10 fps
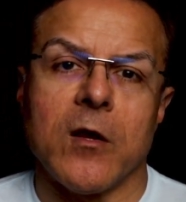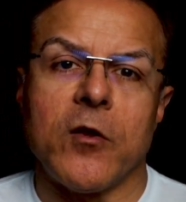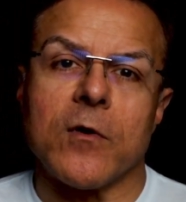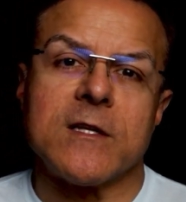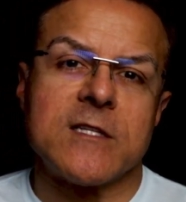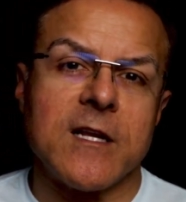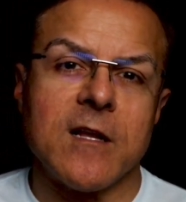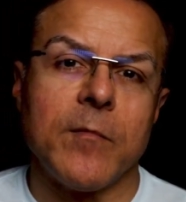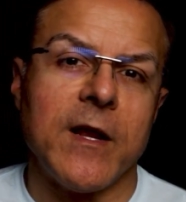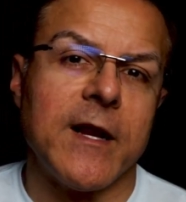your
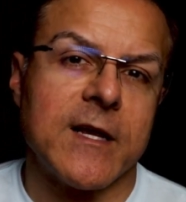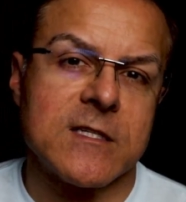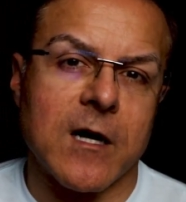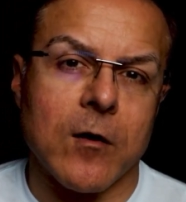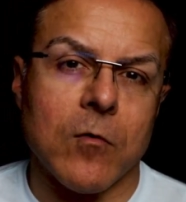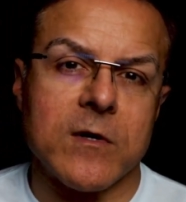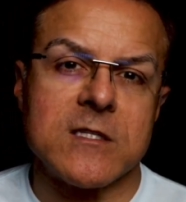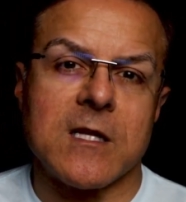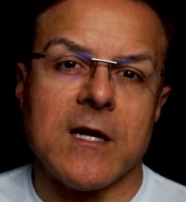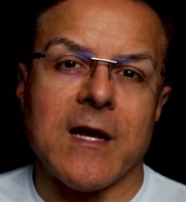intended meaning is not
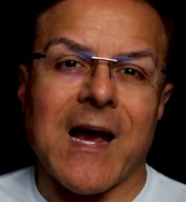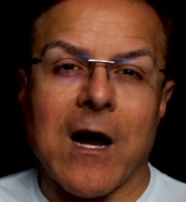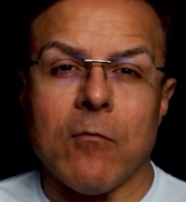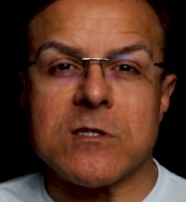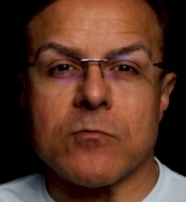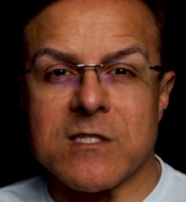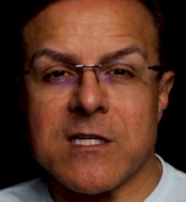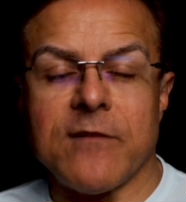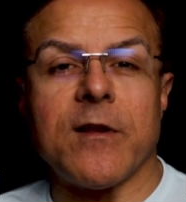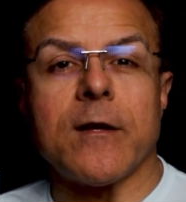always how it's
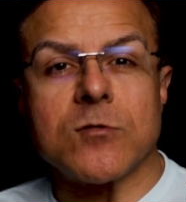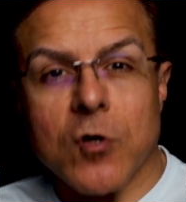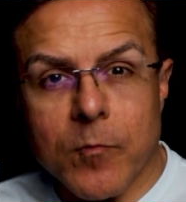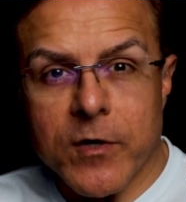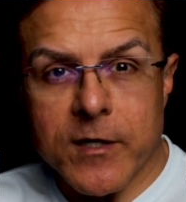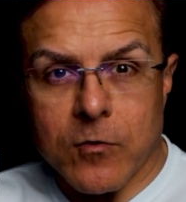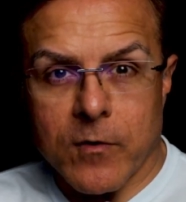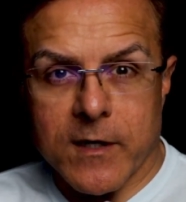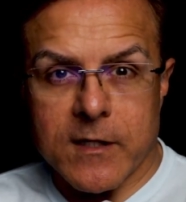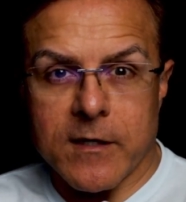received and interpreted
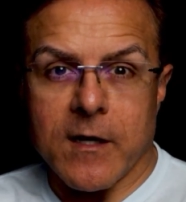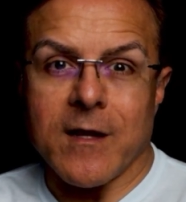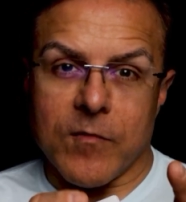correctly.